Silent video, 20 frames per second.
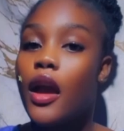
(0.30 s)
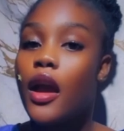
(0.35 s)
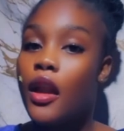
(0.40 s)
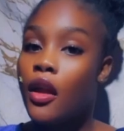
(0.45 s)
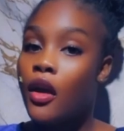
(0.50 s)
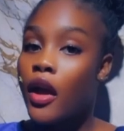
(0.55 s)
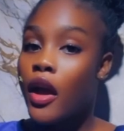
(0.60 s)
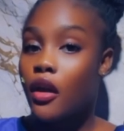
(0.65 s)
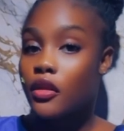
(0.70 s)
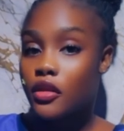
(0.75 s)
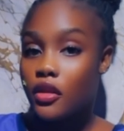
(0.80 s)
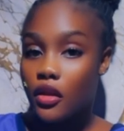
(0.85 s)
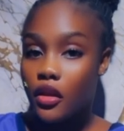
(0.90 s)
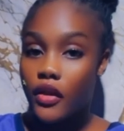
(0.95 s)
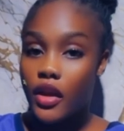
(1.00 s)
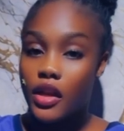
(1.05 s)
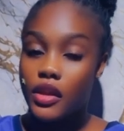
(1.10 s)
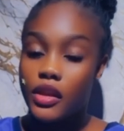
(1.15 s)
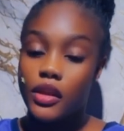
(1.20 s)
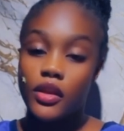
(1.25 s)
Hello health
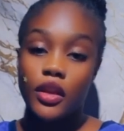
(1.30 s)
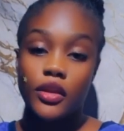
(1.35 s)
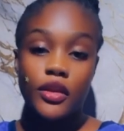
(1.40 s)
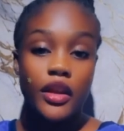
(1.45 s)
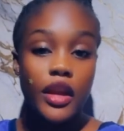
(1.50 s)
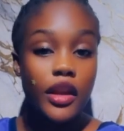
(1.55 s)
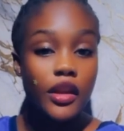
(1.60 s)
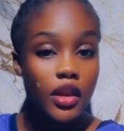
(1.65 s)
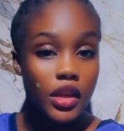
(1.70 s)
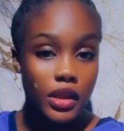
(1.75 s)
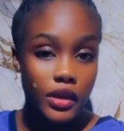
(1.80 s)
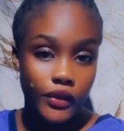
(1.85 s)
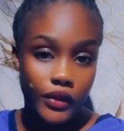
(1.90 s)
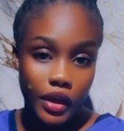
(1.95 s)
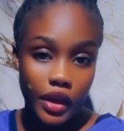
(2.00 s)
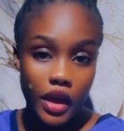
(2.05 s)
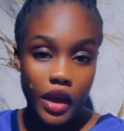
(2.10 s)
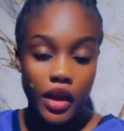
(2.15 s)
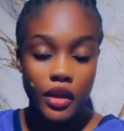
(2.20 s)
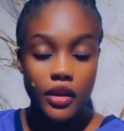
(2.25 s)
lovers, it's your student Nurse
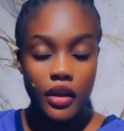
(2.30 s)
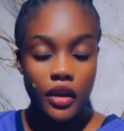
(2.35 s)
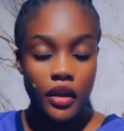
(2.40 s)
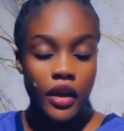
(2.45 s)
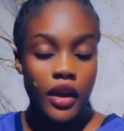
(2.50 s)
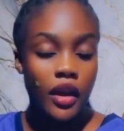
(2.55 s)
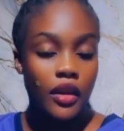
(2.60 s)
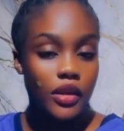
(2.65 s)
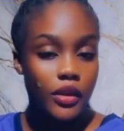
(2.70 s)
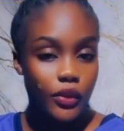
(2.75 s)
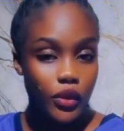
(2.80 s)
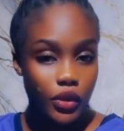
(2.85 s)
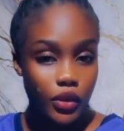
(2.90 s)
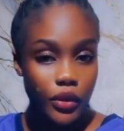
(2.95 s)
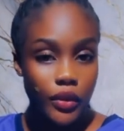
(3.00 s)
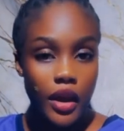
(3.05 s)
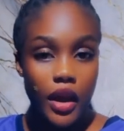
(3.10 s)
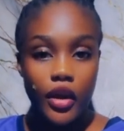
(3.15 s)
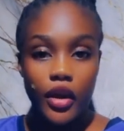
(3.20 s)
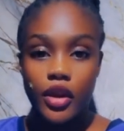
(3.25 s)
V, and today on Health
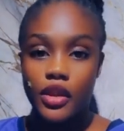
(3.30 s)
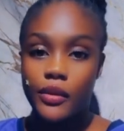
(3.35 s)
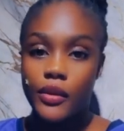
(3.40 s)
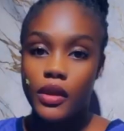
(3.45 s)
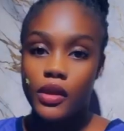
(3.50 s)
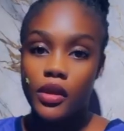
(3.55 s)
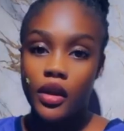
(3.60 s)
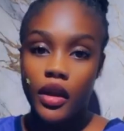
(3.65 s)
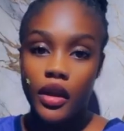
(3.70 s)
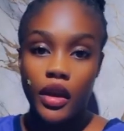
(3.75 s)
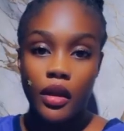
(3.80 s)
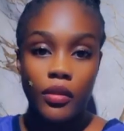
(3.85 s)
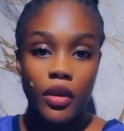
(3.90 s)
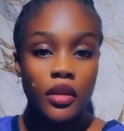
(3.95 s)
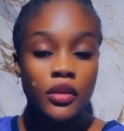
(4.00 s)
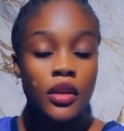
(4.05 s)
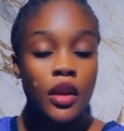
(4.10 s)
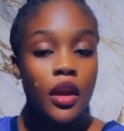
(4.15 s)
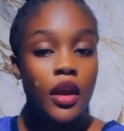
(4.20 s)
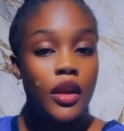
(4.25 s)
episode we are going to be talking
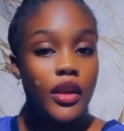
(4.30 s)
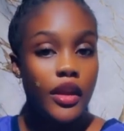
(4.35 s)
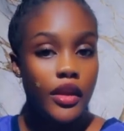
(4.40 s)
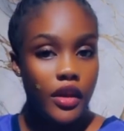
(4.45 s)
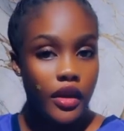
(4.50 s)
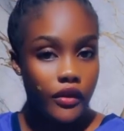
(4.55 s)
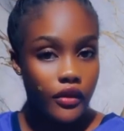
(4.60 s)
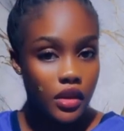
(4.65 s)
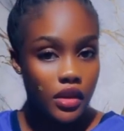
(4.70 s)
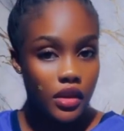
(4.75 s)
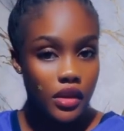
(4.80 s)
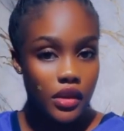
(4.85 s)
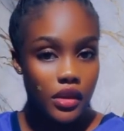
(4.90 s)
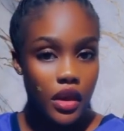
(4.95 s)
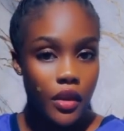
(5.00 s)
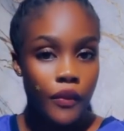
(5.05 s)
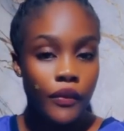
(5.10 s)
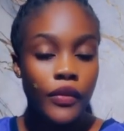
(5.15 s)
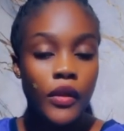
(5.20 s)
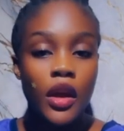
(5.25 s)
about the nervous
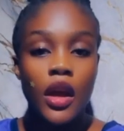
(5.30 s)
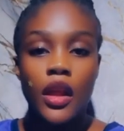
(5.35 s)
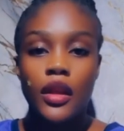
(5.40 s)
system.